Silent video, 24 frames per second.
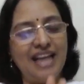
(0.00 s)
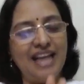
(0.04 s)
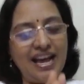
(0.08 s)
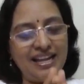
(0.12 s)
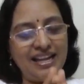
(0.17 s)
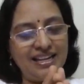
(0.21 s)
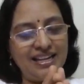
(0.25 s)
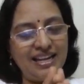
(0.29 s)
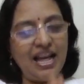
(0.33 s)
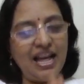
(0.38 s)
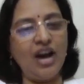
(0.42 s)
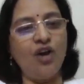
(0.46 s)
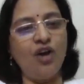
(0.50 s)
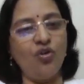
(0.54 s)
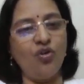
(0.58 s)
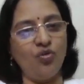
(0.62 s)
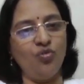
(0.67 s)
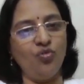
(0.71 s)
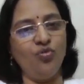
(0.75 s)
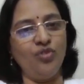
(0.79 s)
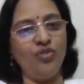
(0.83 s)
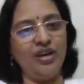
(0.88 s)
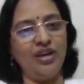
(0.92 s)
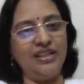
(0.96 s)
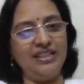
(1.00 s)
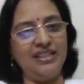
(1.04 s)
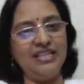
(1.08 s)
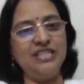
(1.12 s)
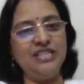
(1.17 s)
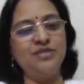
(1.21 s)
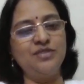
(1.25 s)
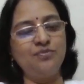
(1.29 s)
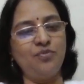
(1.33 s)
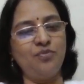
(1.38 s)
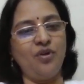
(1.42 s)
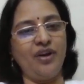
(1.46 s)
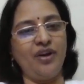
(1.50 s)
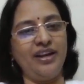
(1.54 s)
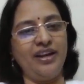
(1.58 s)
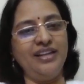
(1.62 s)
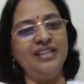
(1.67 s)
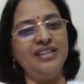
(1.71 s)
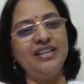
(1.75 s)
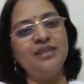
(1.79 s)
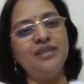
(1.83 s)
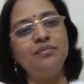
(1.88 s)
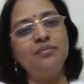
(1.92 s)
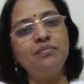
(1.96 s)
and now at this
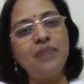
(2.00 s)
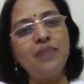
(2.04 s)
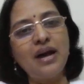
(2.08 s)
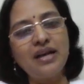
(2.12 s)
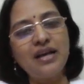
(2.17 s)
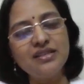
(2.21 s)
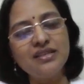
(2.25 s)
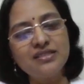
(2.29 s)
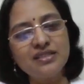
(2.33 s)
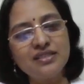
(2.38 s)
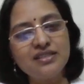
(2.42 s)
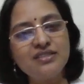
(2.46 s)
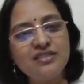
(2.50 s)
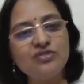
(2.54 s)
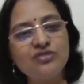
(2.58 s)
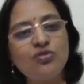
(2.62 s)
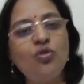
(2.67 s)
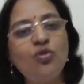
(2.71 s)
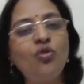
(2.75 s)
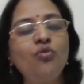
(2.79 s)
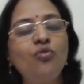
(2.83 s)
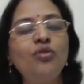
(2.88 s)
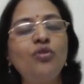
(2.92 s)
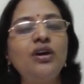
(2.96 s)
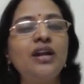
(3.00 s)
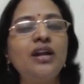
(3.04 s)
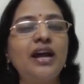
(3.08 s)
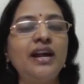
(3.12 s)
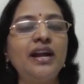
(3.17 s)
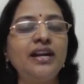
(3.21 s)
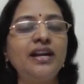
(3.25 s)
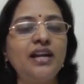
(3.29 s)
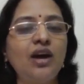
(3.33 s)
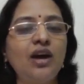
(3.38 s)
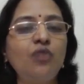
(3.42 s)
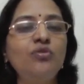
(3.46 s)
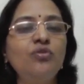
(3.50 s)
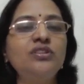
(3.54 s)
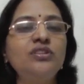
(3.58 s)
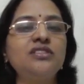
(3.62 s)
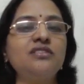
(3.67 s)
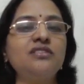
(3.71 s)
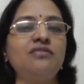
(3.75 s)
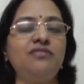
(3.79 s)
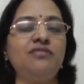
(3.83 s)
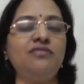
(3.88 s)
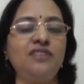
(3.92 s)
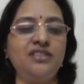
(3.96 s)
point, that past is over and now
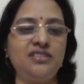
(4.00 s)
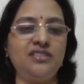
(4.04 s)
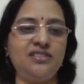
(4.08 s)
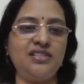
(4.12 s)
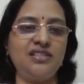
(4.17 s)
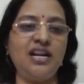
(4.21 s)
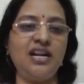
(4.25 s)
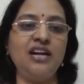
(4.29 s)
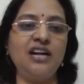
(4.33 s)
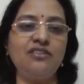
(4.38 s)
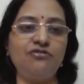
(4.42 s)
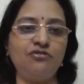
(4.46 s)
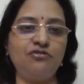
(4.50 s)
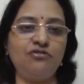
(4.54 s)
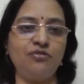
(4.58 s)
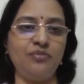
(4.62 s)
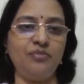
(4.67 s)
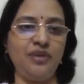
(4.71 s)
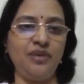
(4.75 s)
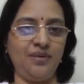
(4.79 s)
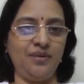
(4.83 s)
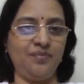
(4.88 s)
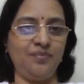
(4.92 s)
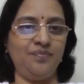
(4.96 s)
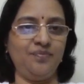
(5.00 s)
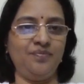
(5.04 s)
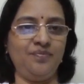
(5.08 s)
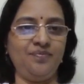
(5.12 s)
it's a fresh start for me.